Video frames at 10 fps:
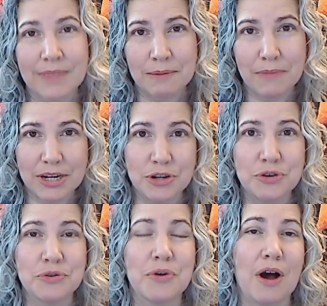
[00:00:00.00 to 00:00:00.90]
my
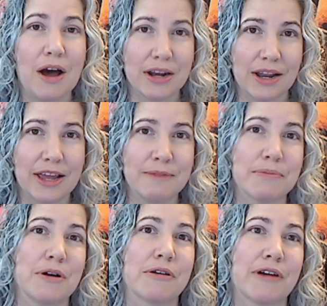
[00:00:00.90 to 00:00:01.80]
new online
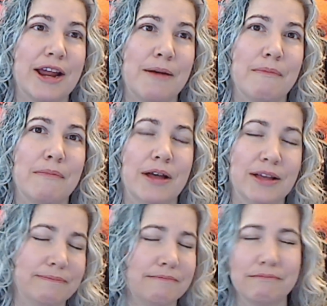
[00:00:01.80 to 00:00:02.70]

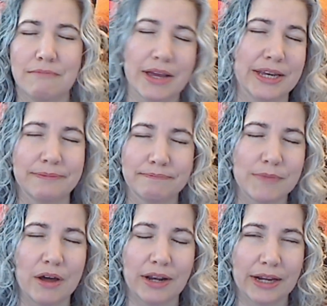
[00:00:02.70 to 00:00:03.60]
program, my
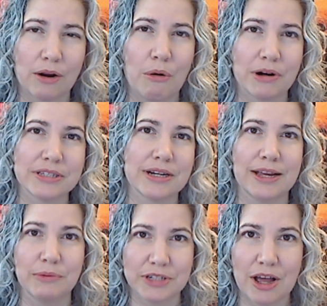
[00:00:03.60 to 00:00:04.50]
online course that
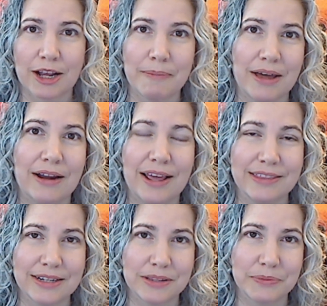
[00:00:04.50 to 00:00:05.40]
I will talk about at
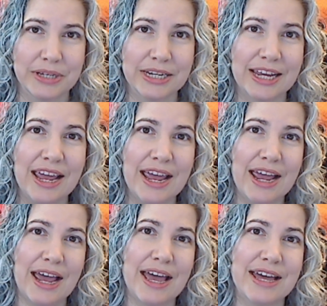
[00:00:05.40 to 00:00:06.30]
the end of the week.
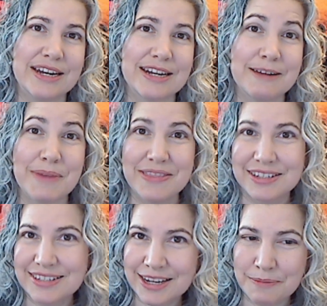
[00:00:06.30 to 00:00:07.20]
And the
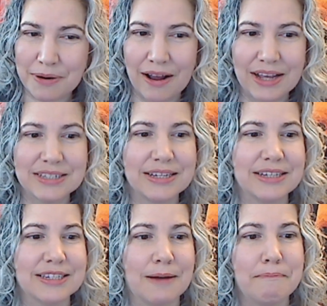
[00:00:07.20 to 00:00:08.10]
second prize
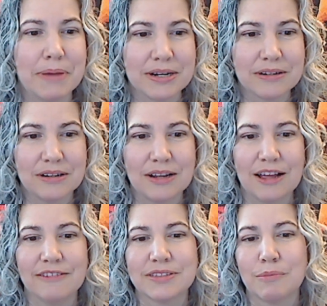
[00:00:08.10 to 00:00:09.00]
is a bundle
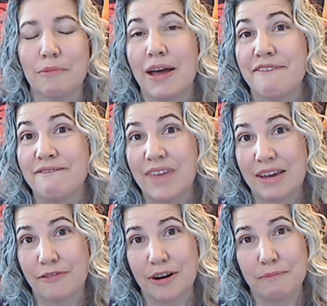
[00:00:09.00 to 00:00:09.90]
of some of my
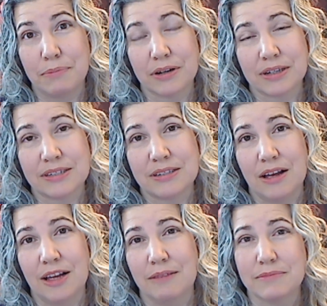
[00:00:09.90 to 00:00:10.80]
favorite books.
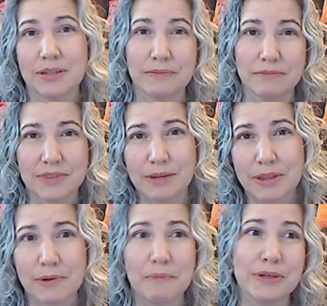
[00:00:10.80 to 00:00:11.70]
Some of
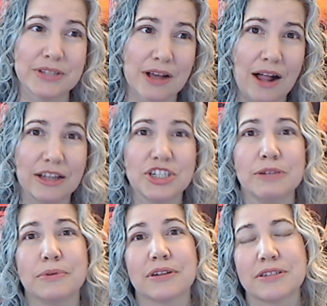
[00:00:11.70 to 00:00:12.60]
them are musicology
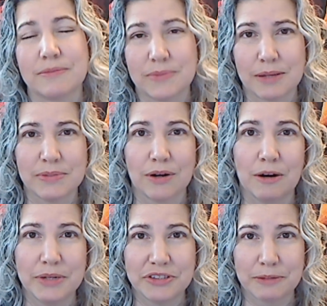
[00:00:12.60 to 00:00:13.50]
books, some of them are
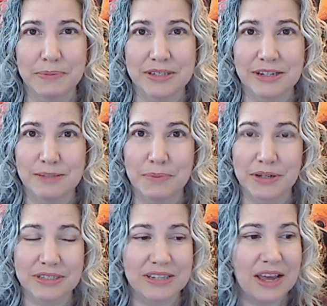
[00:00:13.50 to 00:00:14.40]
music business books.